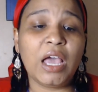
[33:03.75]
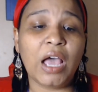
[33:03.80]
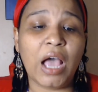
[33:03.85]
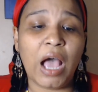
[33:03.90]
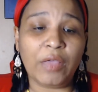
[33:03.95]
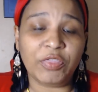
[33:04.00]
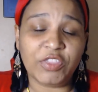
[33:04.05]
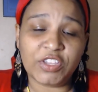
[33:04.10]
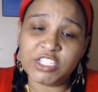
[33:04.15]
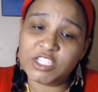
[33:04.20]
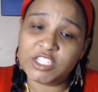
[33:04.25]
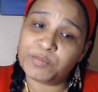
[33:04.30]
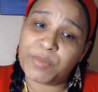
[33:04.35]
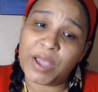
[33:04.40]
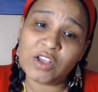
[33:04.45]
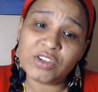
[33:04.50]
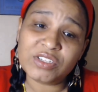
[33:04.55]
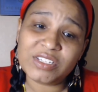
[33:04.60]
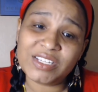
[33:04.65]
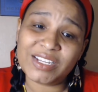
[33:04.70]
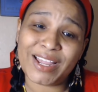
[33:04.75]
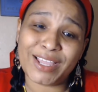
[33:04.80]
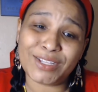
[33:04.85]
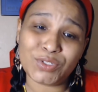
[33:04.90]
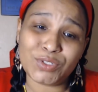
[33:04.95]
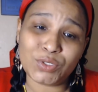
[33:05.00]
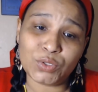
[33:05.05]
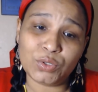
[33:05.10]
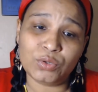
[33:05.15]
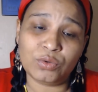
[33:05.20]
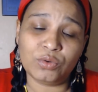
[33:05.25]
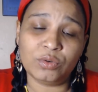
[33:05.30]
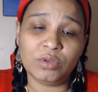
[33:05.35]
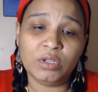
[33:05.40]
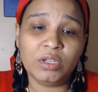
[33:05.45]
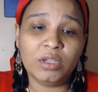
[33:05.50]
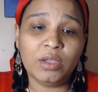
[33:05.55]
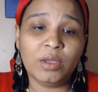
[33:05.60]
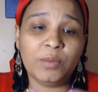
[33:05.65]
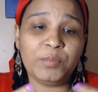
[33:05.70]
the spells that I do
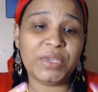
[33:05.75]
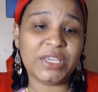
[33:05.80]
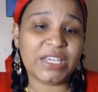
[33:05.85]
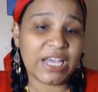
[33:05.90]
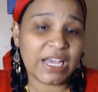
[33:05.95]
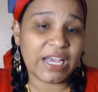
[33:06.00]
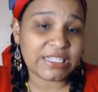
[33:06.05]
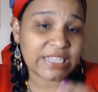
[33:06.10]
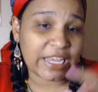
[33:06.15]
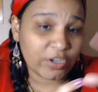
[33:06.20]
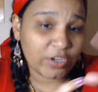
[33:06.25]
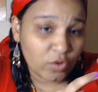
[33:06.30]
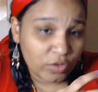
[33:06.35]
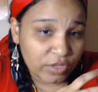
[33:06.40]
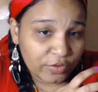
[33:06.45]
because I know the,